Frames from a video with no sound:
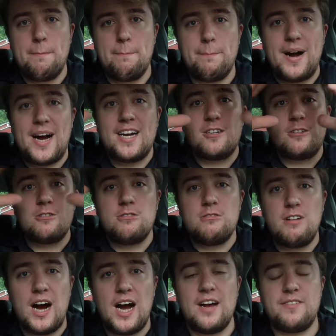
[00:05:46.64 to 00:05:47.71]
My
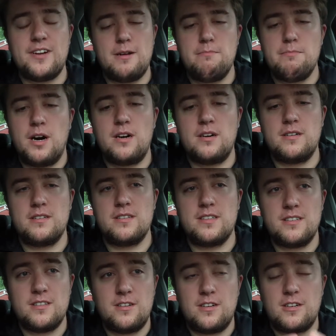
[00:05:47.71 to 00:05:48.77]
thriving mode,
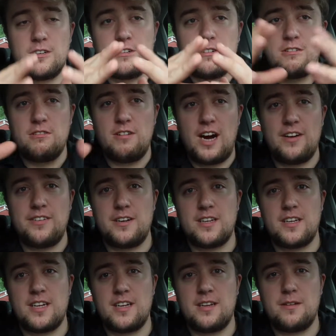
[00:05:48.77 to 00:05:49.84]
or thriving
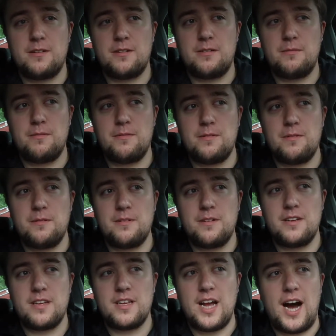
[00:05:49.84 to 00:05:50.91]

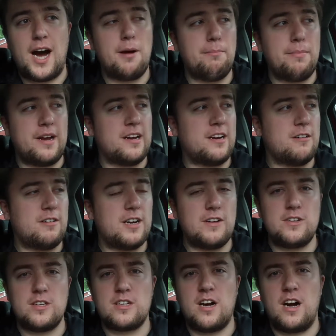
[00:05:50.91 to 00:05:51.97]
cockpit, or
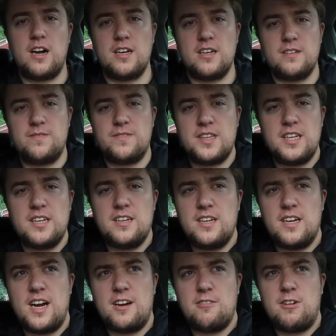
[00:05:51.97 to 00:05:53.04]
whatever you call it.
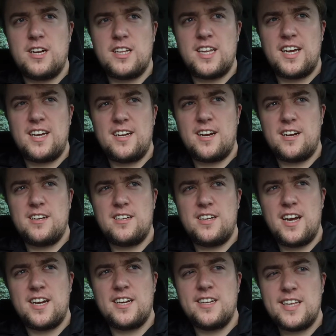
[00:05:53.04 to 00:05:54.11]
Yeah, I want to say,
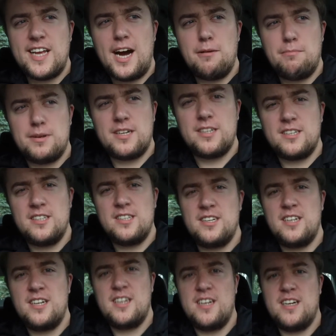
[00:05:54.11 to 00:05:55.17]
yeah, his cockpit.
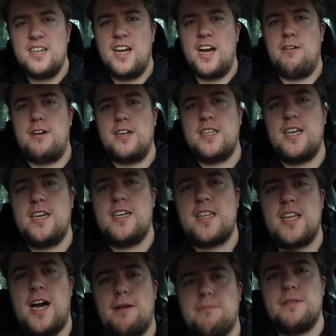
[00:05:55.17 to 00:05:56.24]
Yeah, I want to say
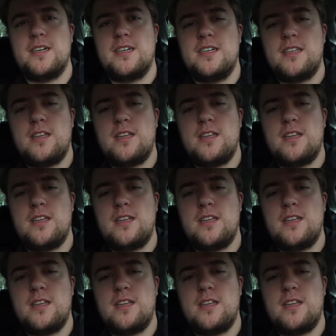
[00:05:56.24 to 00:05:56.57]
his cockpit.